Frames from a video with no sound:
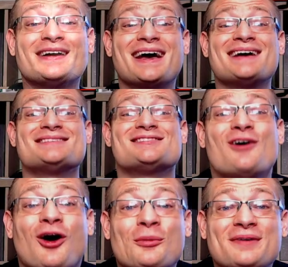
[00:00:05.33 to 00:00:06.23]
on, guys?
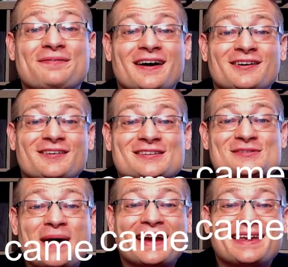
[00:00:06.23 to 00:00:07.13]
Army-Firedawg is
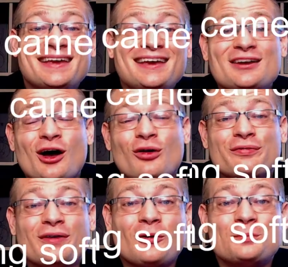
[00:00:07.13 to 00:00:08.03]
back again. How
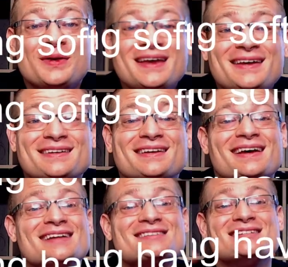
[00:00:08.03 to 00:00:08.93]
have y'all been?
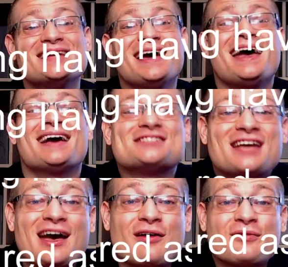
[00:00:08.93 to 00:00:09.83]
Today I actually
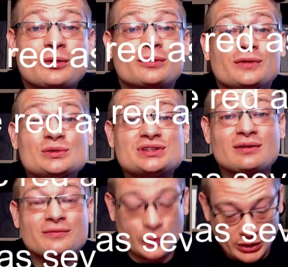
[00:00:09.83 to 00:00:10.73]
have a review
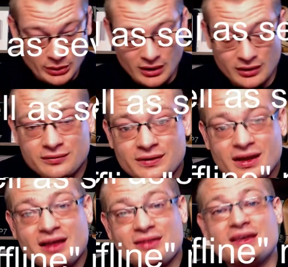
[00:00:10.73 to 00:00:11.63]
time for you of
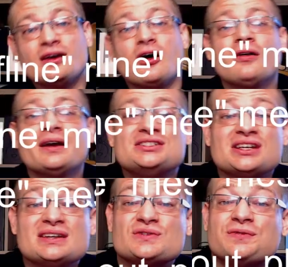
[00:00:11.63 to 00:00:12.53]
the
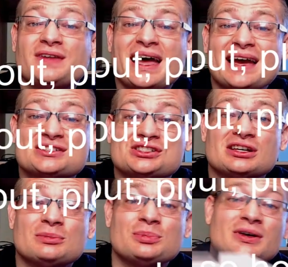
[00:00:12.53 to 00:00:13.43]
RHA's flagship